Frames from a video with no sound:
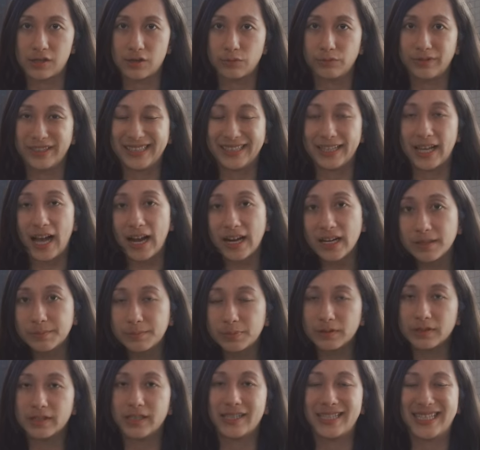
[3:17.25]
to
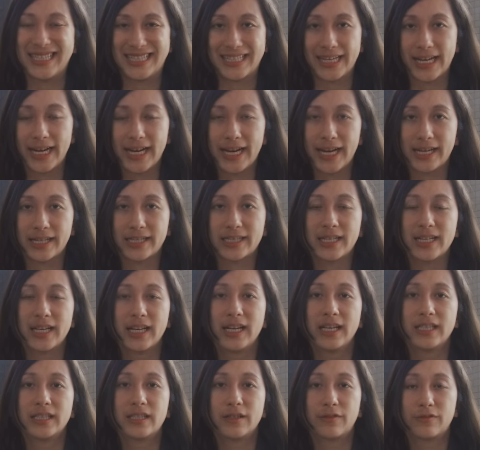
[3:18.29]
reliably detect
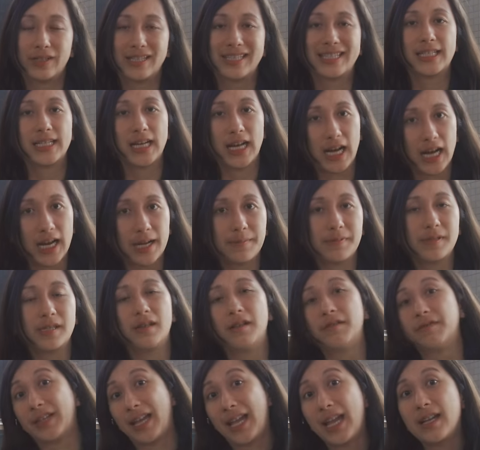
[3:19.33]
different types
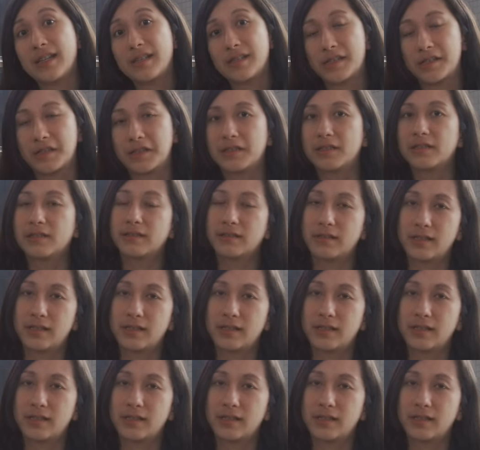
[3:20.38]
of cancer.